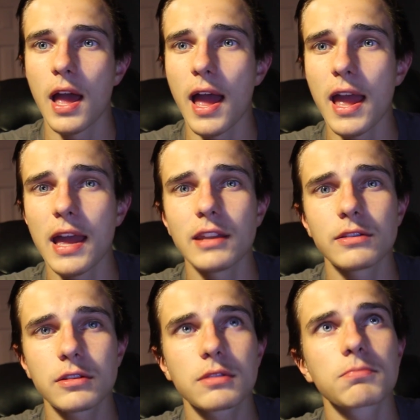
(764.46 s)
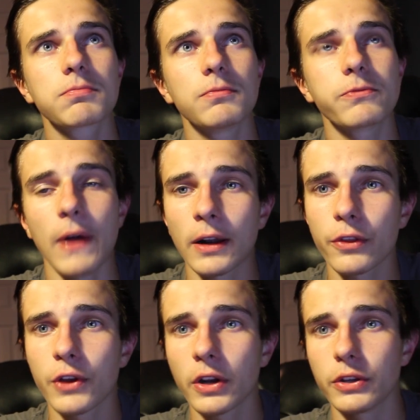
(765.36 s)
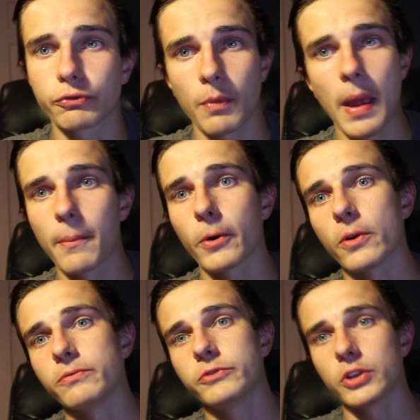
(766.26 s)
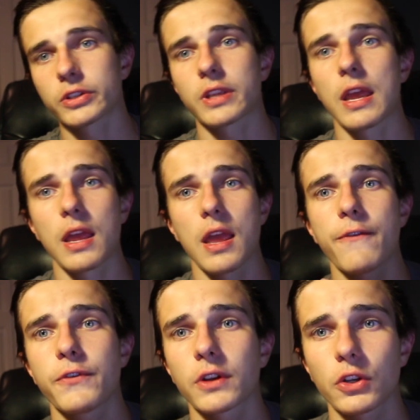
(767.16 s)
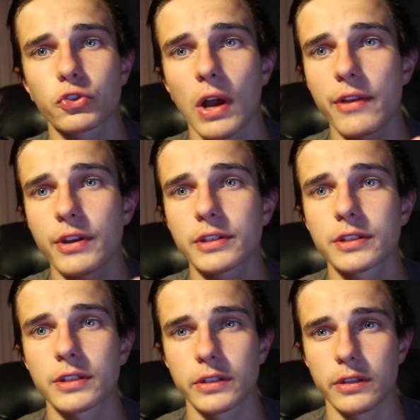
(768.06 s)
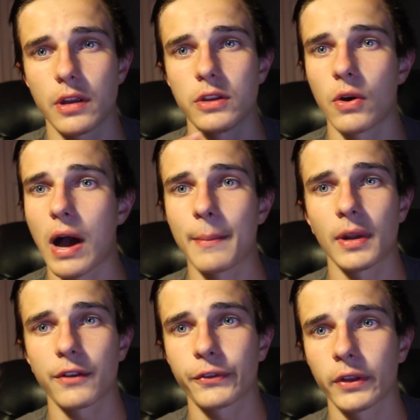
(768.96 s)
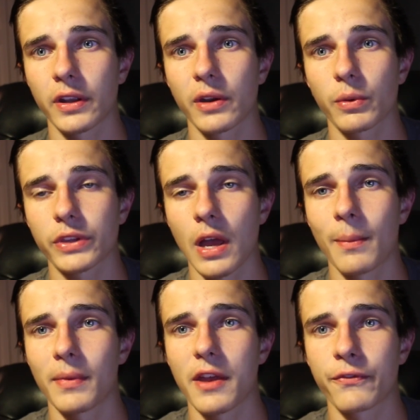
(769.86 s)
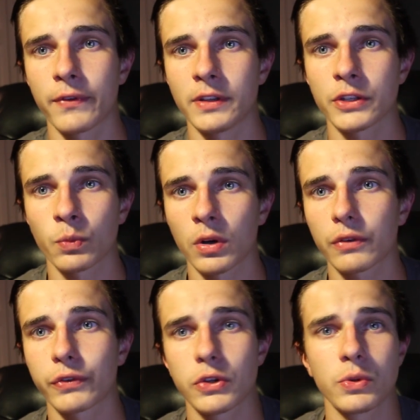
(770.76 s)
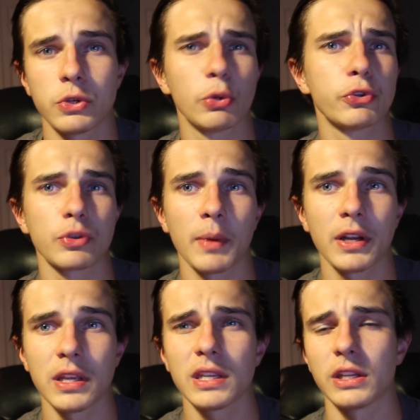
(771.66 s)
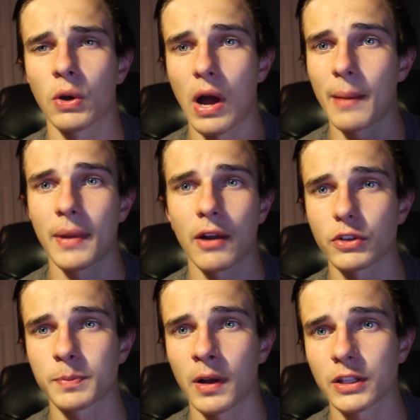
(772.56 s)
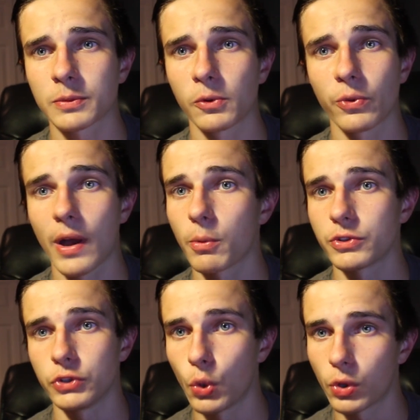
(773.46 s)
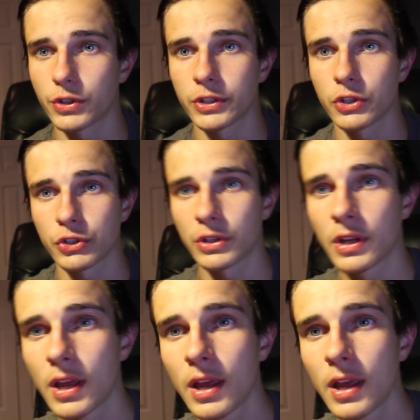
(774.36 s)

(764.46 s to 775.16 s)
And final thought is, remember, just if you're going to try this, you know, I'm not affiliated with them. If it doesn't work for you and you lose your money, you know, I'm not responsible. That was your decision.